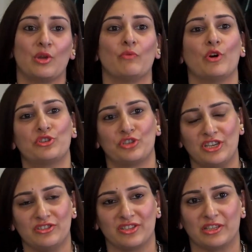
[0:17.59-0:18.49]
What
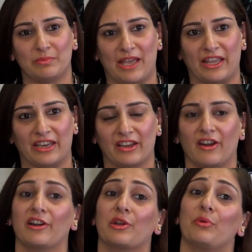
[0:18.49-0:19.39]
changes and planning
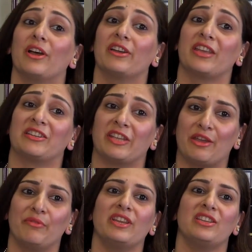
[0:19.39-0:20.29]
are required at
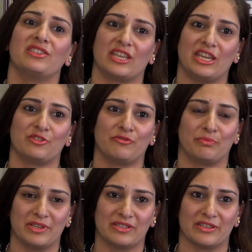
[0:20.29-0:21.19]
every stage of
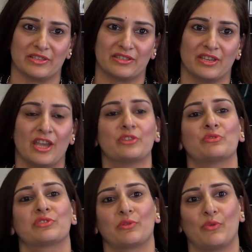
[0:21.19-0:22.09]
business to
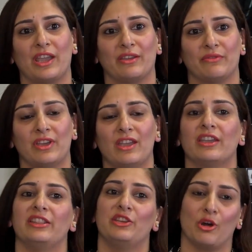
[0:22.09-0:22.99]
survive
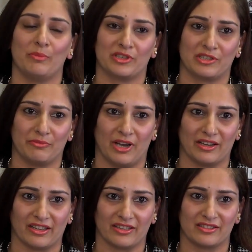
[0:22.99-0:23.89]
in the competitive
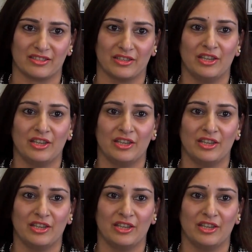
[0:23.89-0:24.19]
market?